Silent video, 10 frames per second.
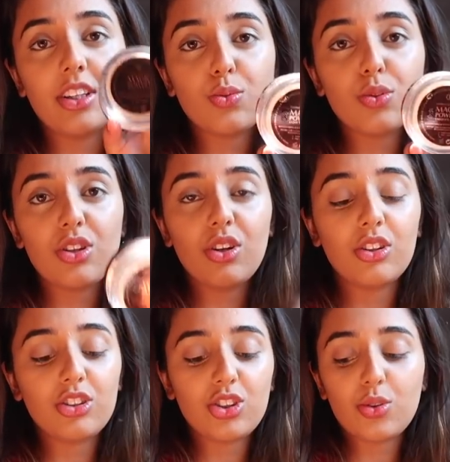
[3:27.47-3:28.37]
This was
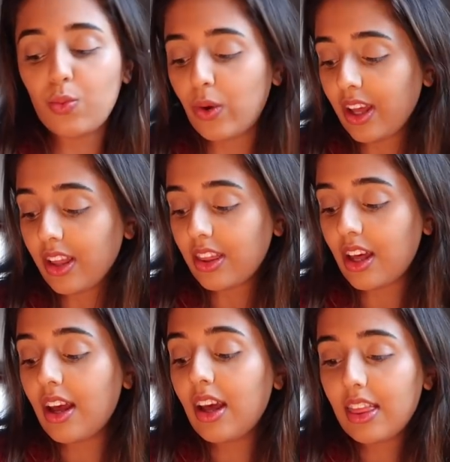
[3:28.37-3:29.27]
launched with
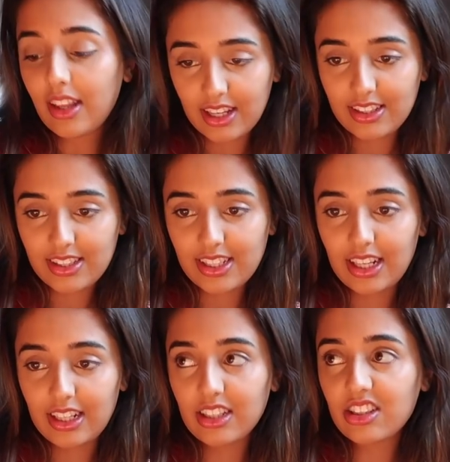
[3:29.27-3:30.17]
the
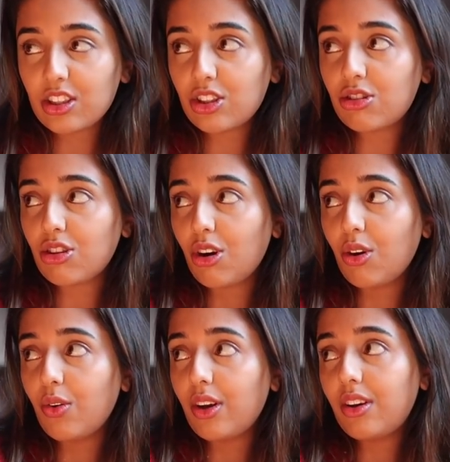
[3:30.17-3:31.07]
concealers,
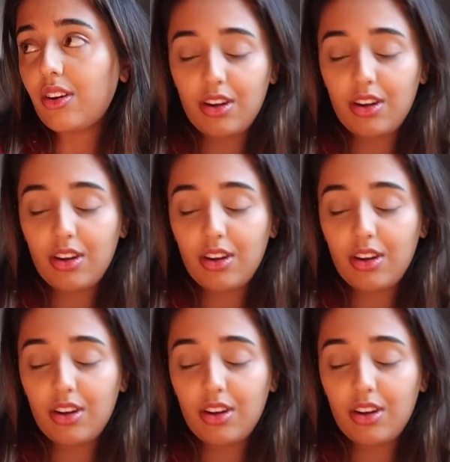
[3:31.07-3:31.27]
so